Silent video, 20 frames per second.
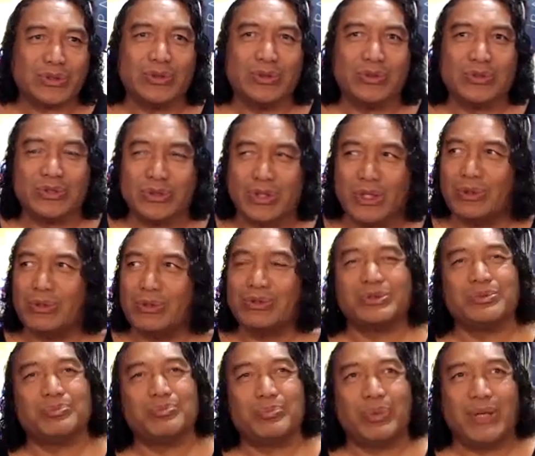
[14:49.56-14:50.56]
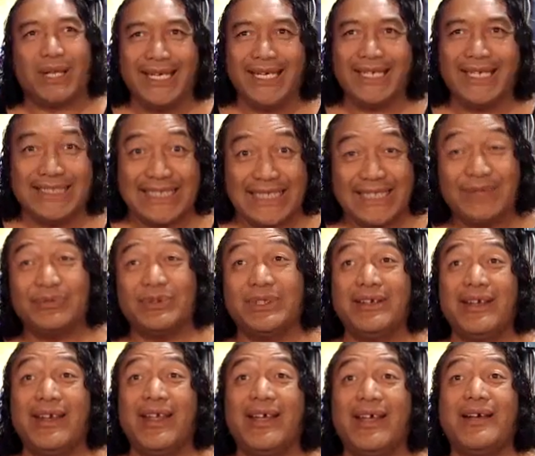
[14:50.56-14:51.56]
sorrows and pains,
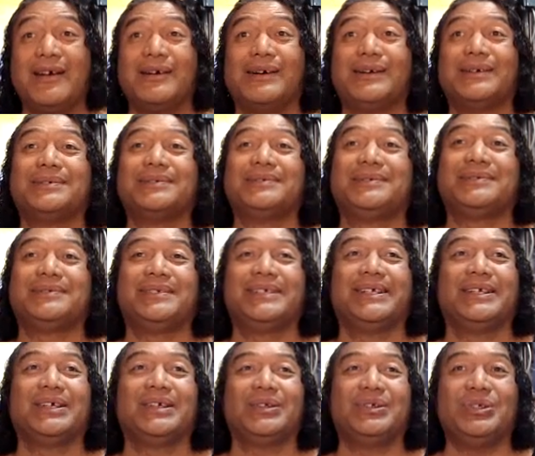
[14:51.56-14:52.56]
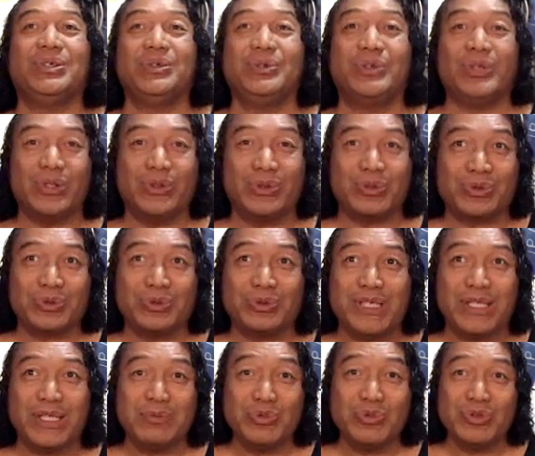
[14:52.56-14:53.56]
even now. You go through
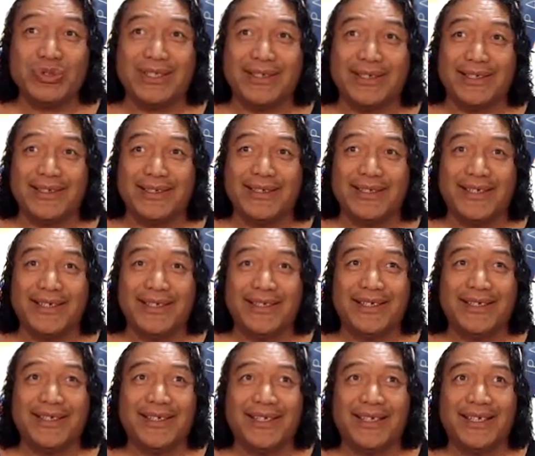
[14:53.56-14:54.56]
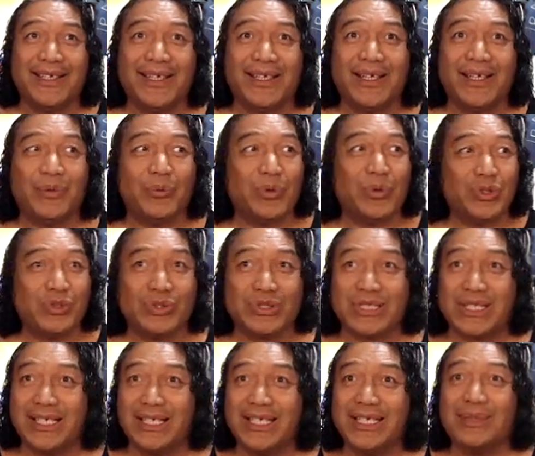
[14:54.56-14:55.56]
Kimuria. When you
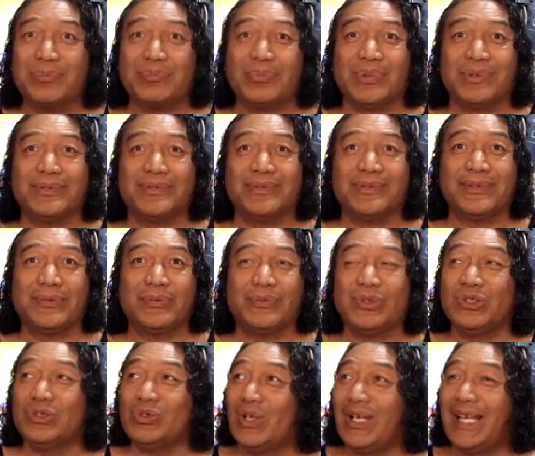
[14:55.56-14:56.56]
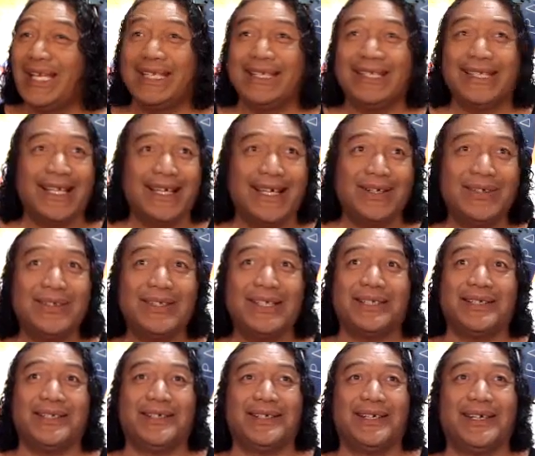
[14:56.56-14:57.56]
sleep, when you lay down
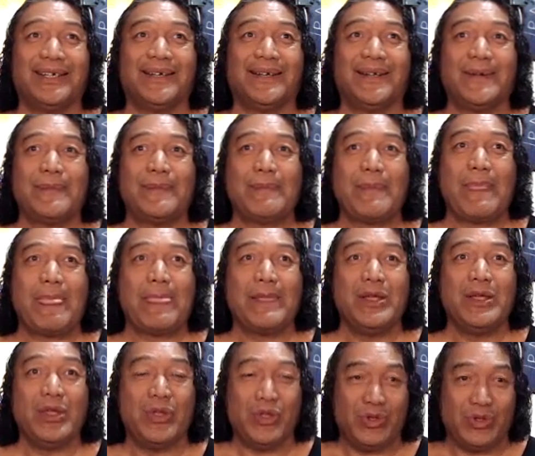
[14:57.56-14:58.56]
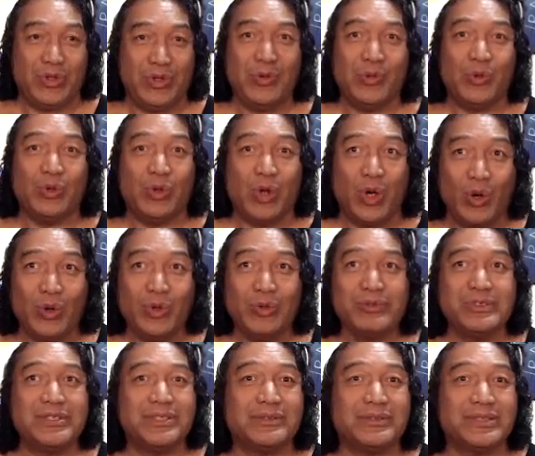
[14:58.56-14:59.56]
at night, you will
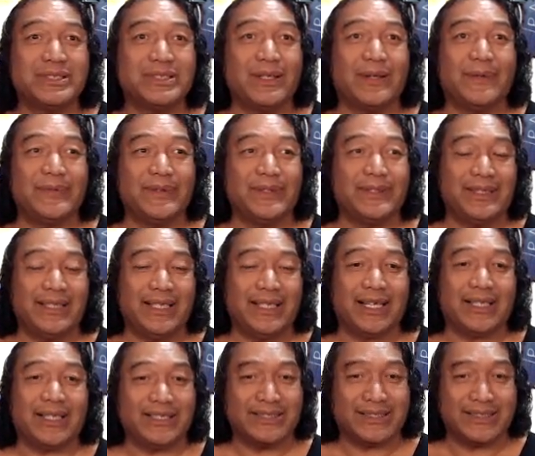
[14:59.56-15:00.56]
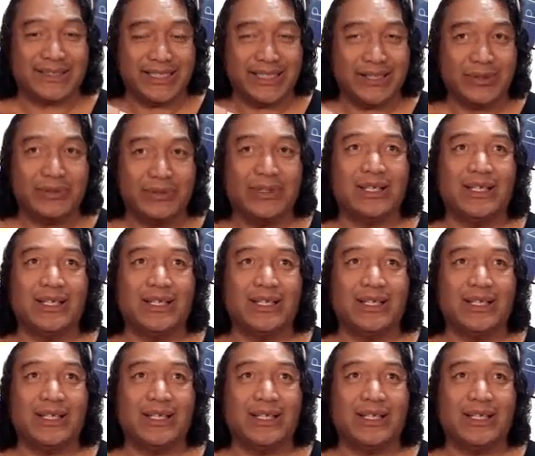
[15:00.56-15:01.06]
hold yourself in the darkness till the